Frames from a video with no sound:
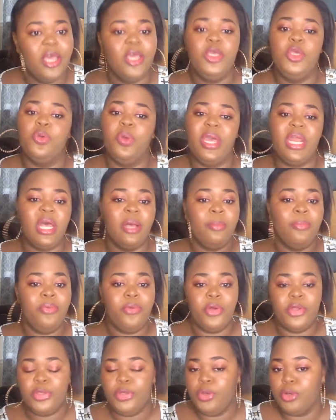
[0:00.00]
You went and
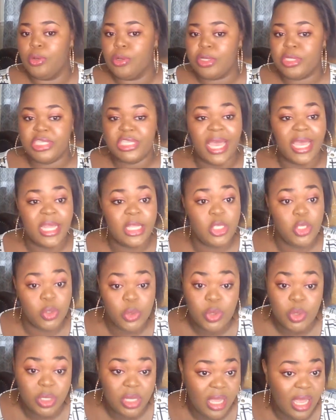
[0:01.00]
brought your side dude
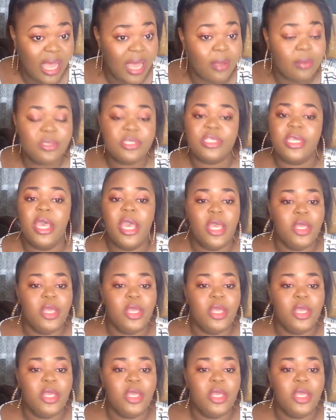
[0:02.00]
to the house.